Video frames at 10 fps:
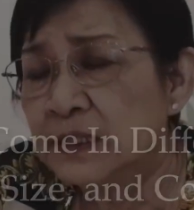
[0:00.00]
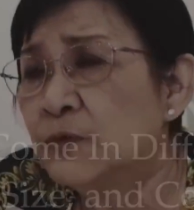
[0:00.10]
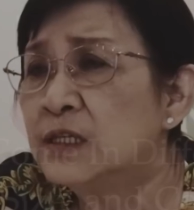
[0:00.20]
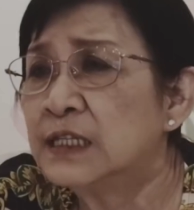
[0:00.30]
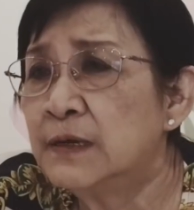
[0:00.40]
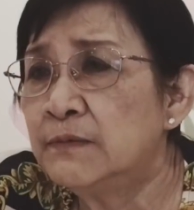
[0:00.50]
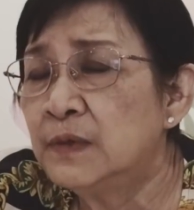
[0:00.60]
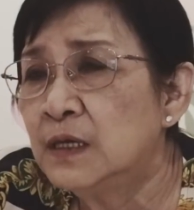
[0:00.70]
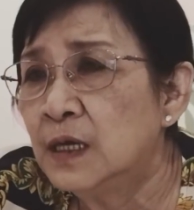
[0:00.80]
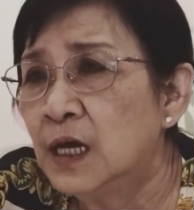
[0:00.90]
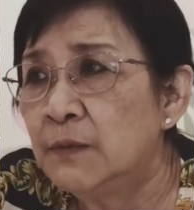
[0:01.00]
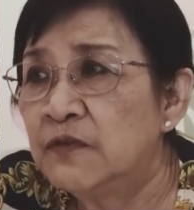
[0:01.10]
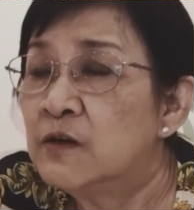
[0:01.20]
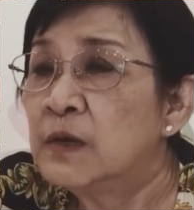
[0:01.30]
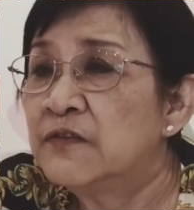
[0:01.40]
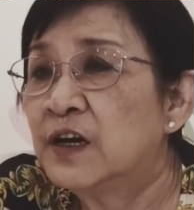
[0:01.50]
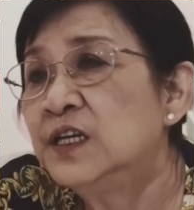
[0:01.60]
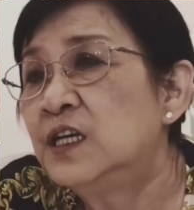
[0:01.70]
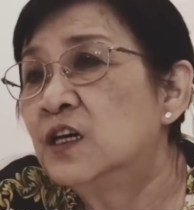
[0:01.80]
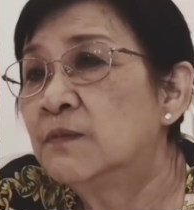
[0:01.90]
at one time, before my
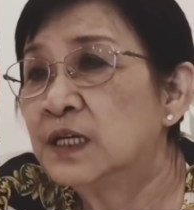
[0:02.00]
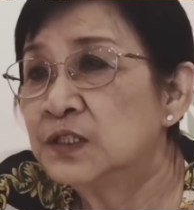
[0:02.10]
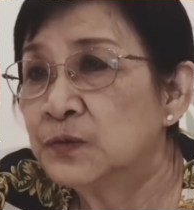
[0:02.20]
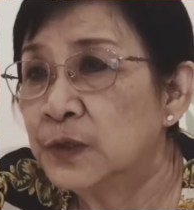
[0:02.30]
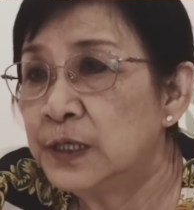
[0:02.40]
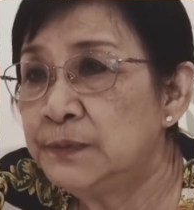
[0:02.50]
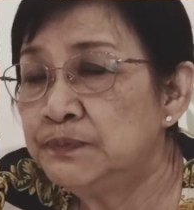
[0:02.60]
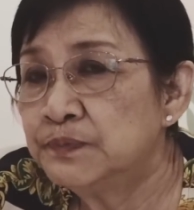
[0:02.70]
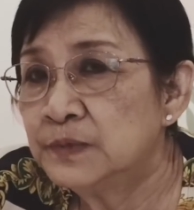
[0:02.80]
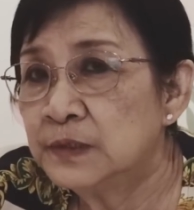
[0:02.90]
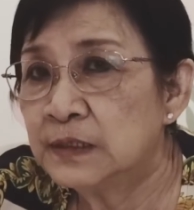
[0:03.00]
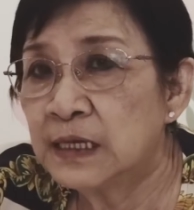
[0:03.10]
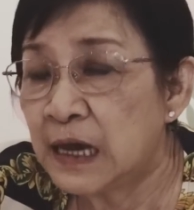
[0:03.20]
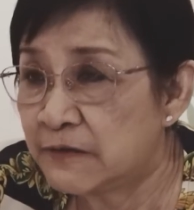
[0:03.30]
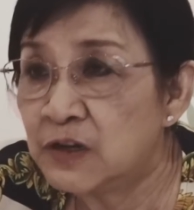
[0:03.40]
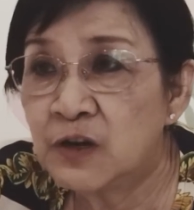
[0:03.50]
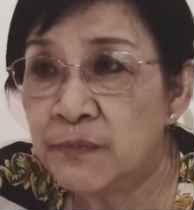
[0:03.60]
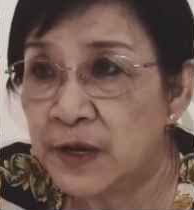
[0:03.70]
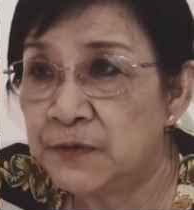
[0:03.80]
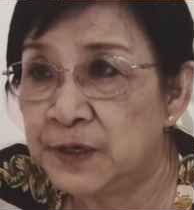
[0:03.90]
father-in-law passed away, that time I haven't got
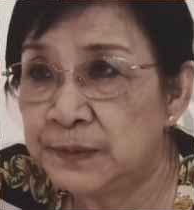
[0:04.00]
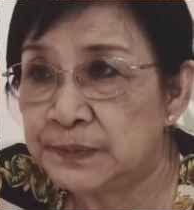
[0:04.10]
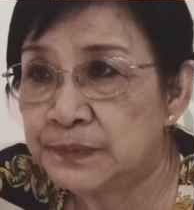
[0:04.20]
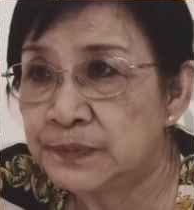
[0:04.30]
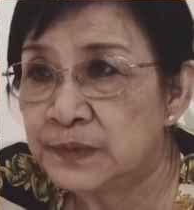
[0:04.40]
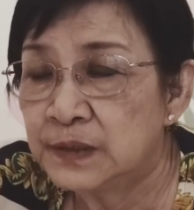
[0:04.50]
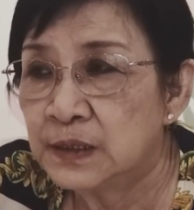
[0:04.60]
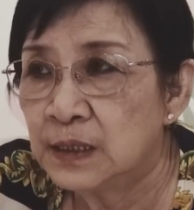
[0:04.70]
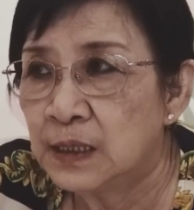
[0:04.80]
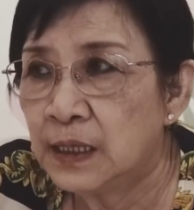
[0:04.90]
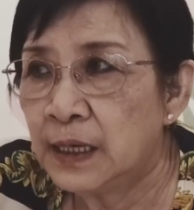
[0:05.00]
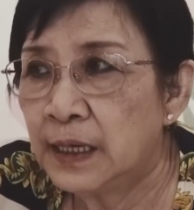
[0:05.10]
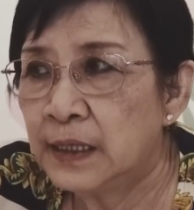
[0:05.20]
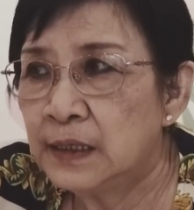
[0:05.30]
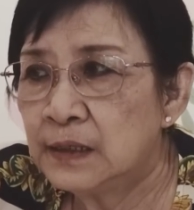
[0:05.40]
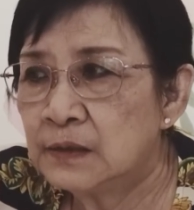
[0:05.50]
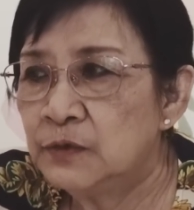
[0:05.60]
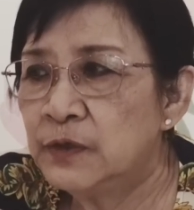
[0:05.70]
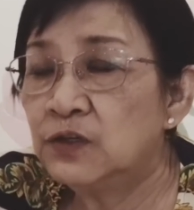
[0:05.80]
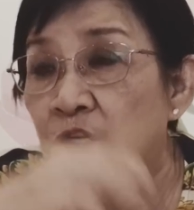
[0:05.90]
married. And we
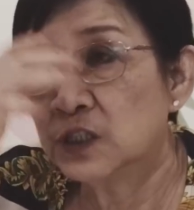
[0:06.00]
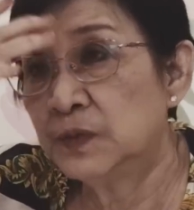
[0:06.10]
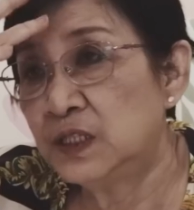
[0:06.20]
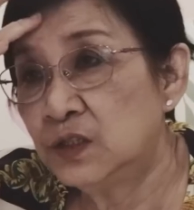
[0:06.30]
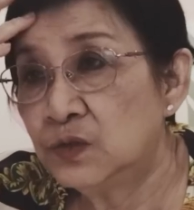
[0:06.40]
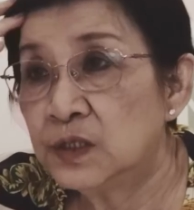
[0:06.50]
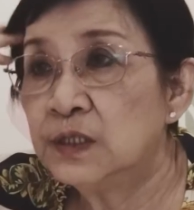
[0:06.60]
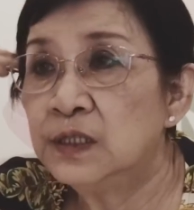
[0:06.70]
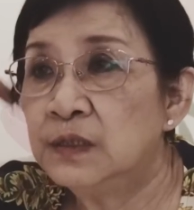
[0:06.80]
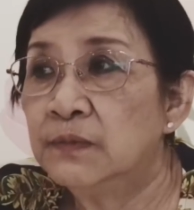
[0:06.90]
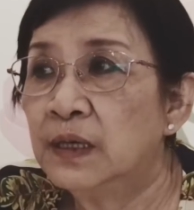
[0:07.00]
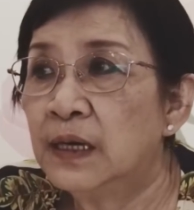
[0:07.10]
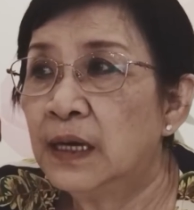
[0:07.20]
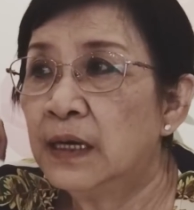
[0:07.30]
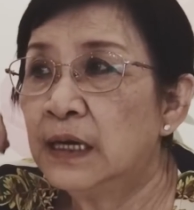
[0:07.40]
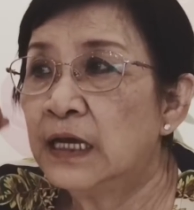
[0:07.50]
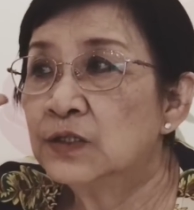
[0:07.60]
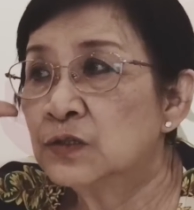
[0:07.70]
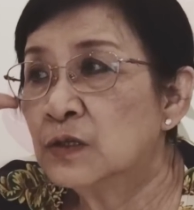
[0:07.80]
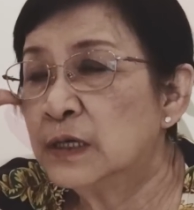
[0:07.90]
went to hospital to see him. And I
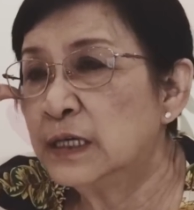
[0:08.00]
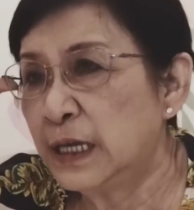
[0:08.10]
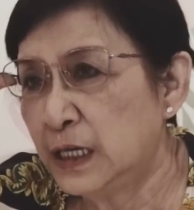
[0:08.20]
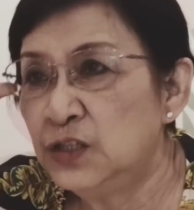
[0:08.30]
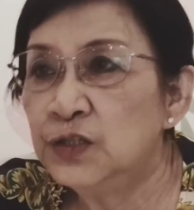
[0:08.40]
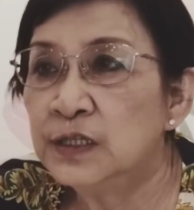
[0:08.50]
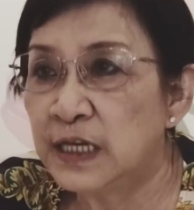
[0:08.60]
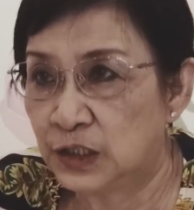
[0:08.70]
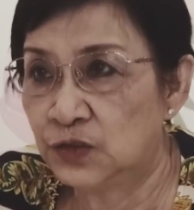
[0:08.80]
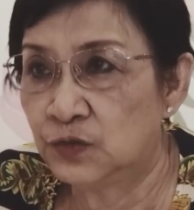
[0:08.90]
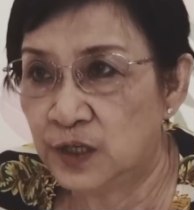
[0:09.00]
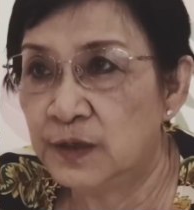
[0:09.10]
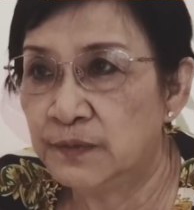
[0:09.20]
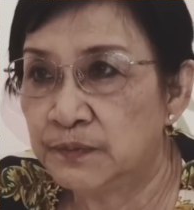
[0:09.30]
saw an angel next to him